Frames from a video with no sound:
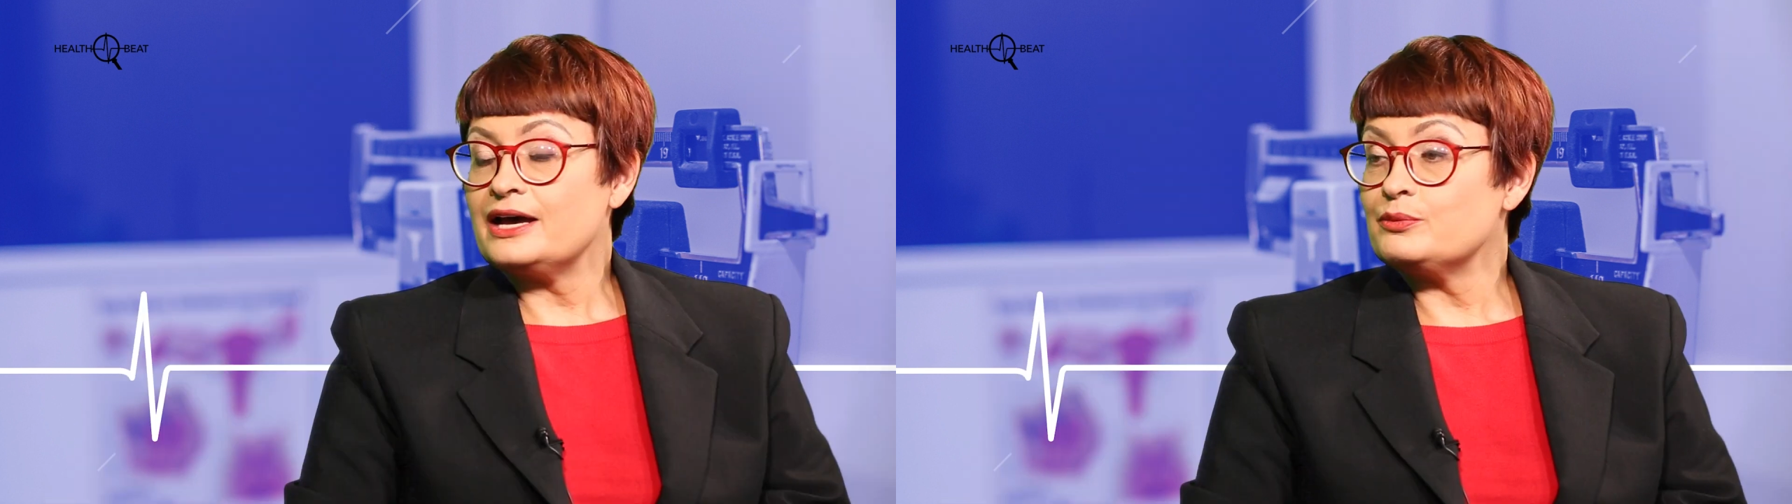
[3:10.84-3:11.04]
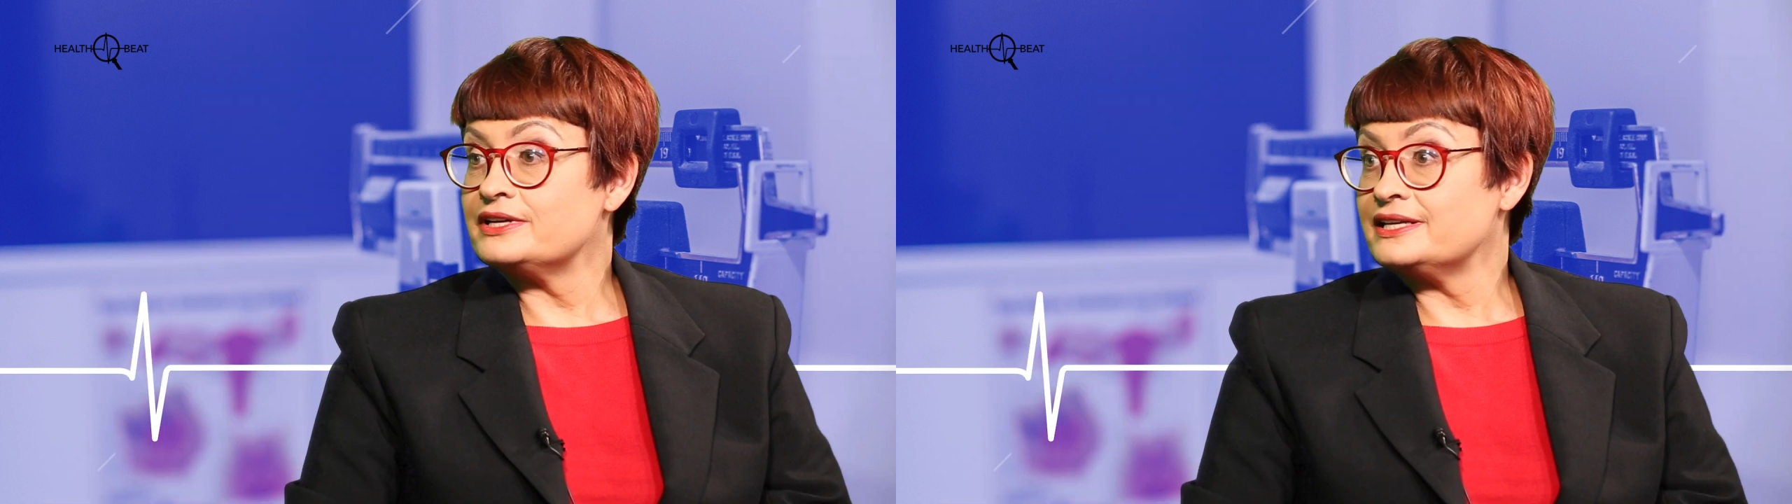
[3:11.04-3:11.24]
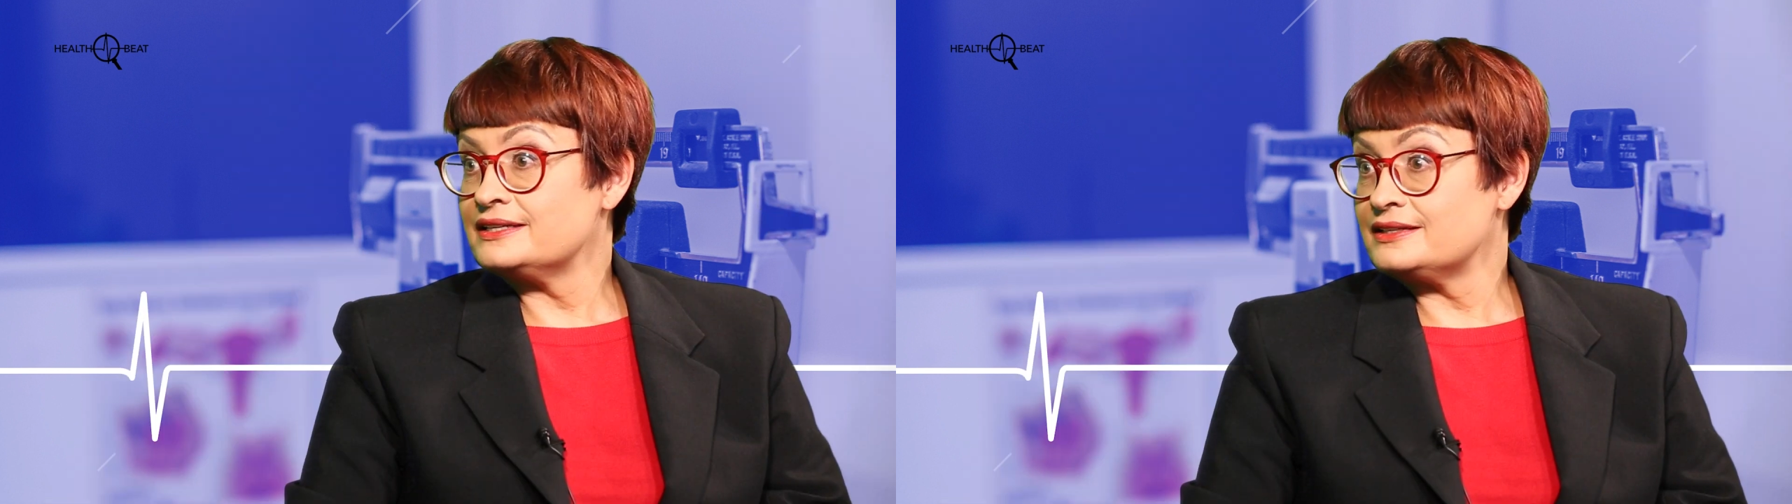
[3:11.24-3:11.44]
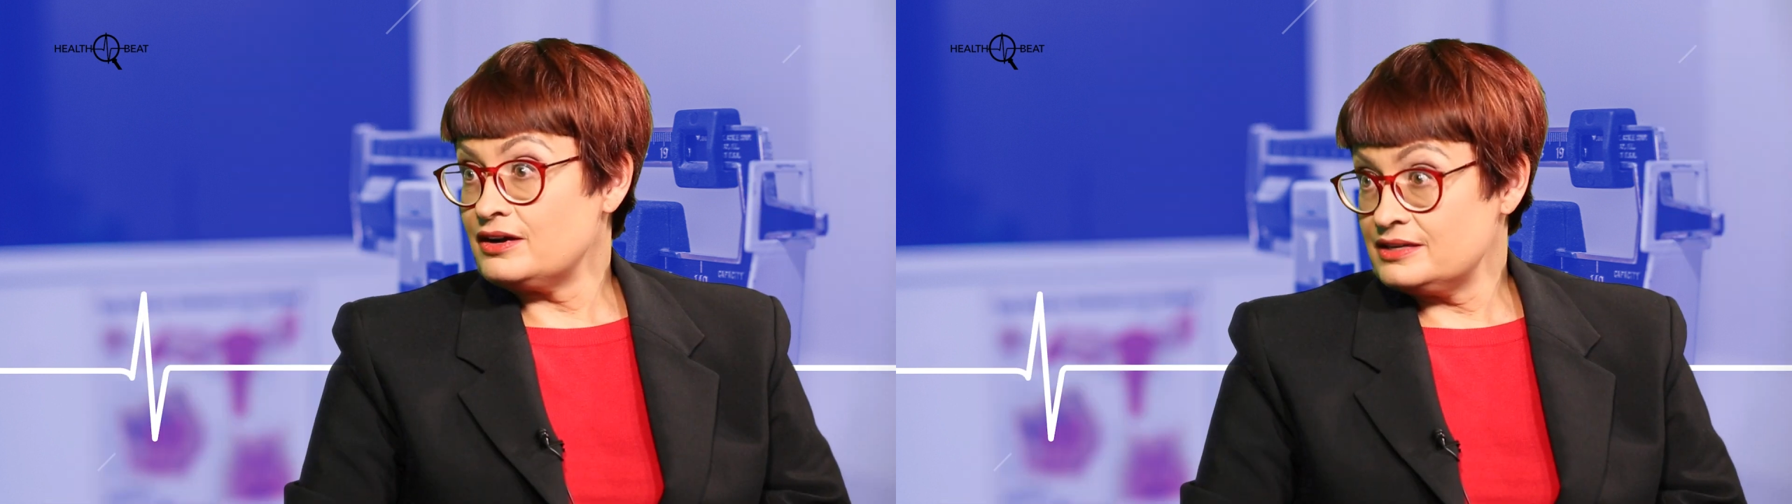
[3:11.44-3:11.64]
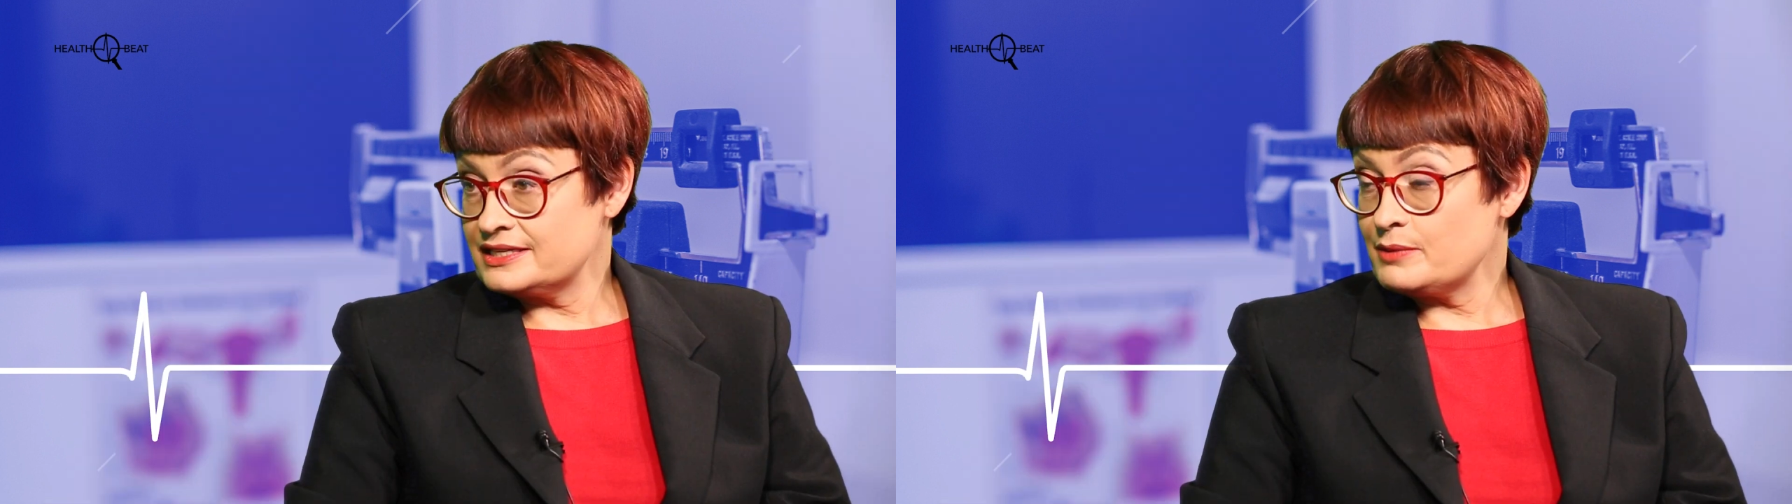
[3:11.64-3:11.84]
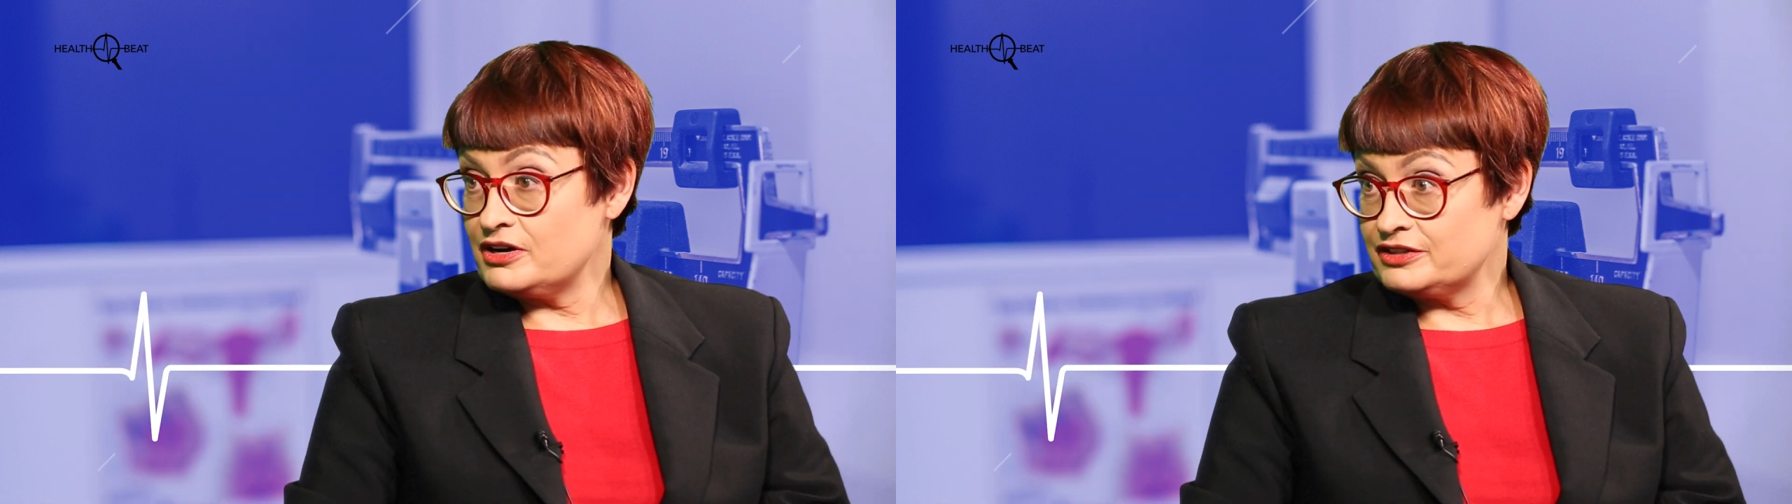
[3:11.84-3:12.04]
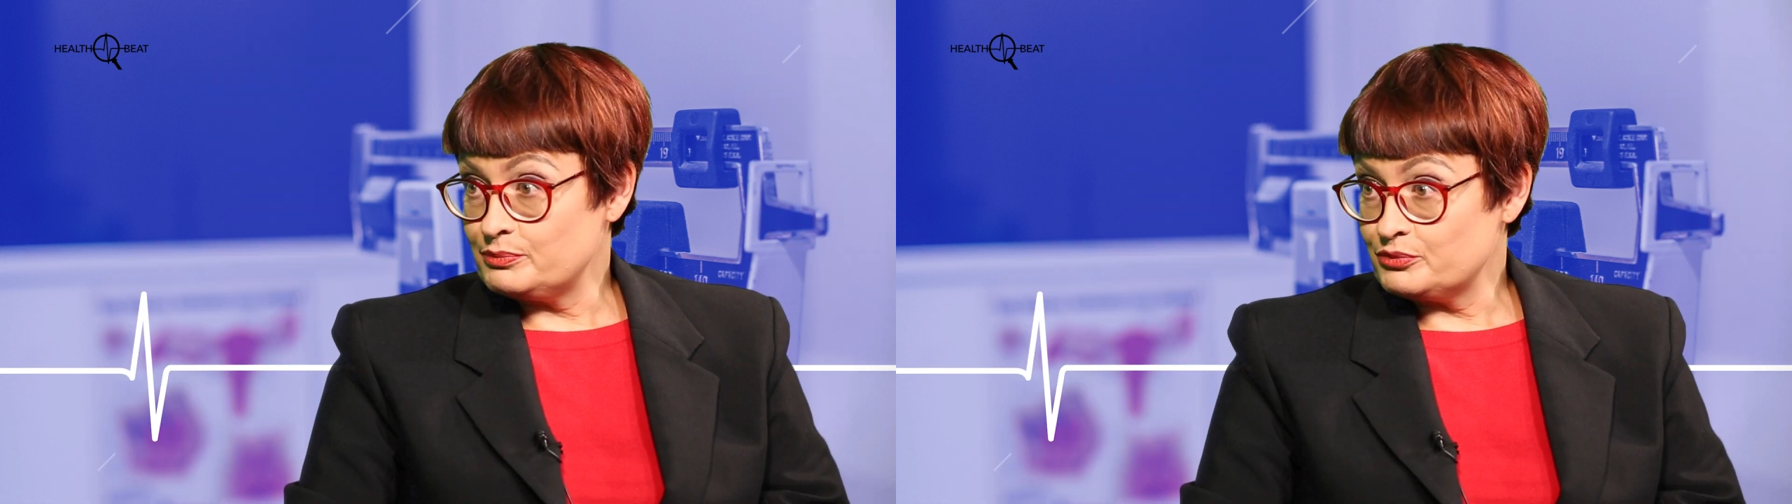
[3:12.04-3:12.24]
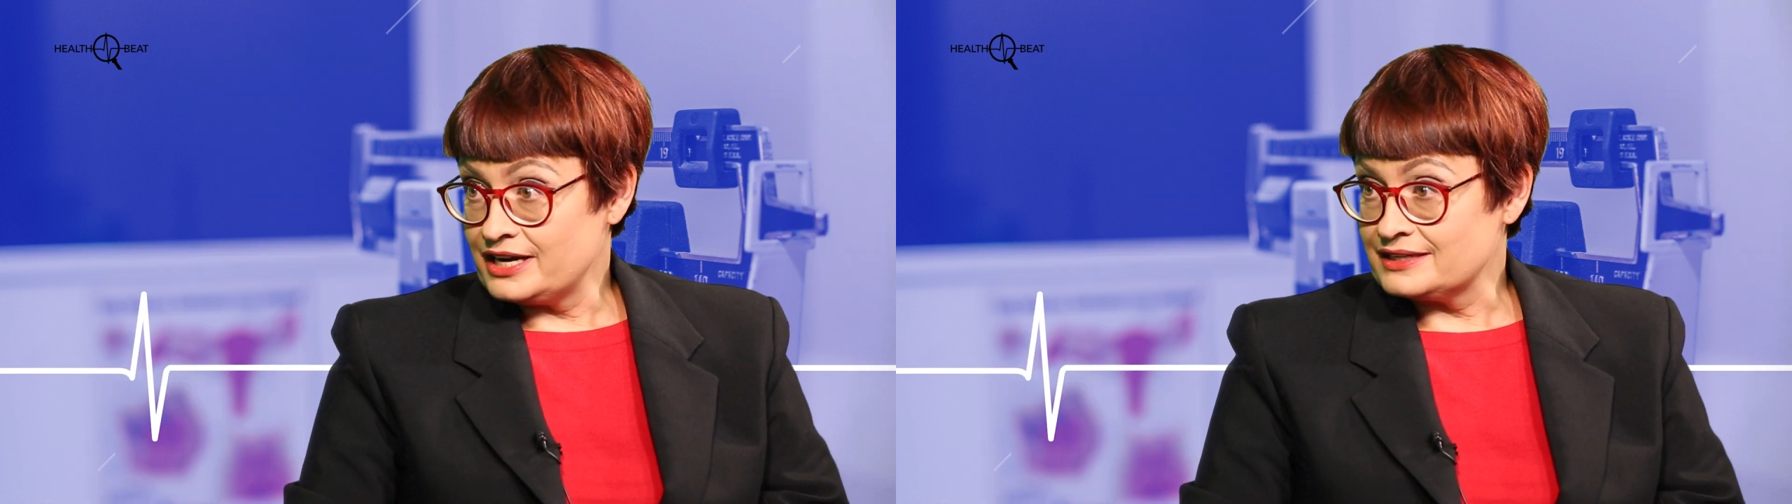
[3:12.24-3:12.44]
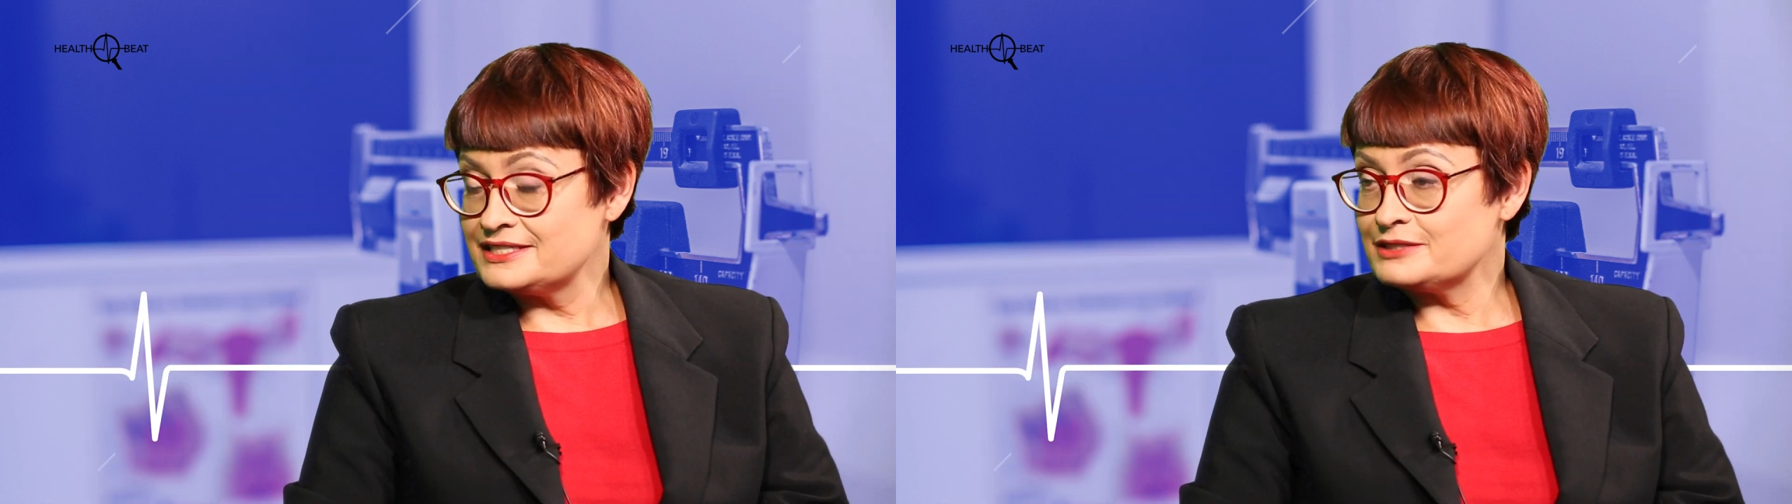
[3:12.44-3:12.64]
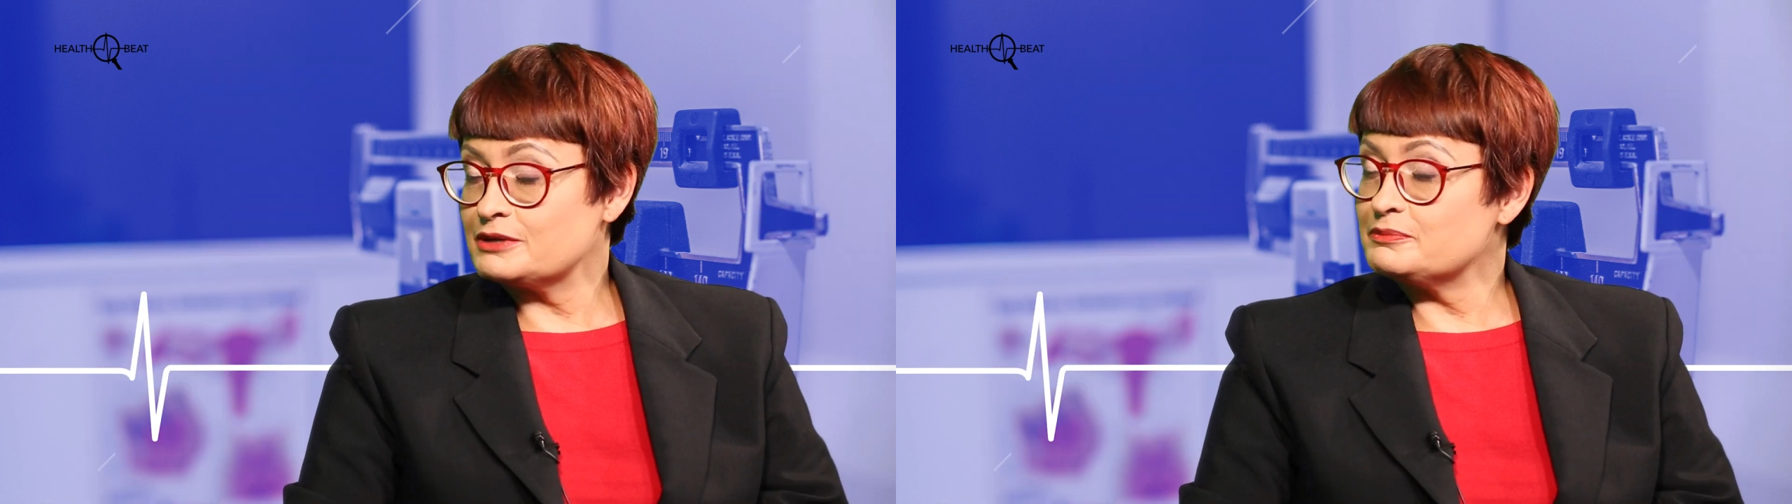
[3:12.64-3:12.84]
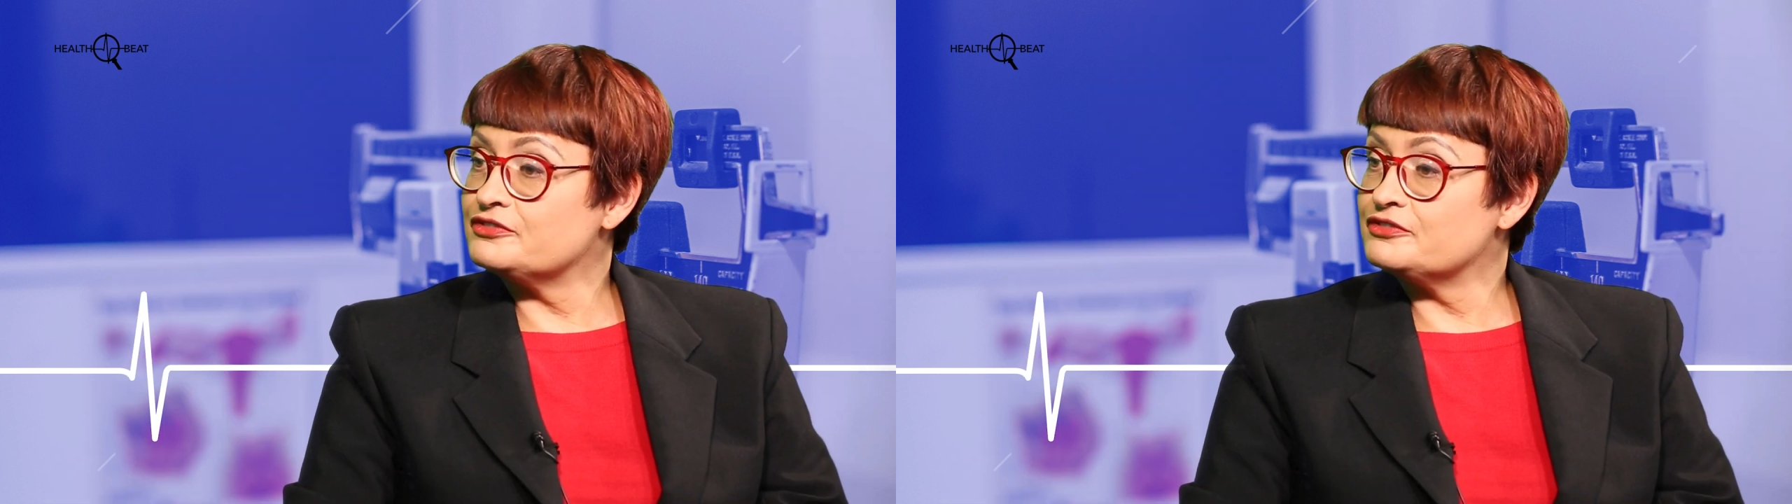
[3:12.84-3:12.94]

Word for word: I want to ask about the price, but mm.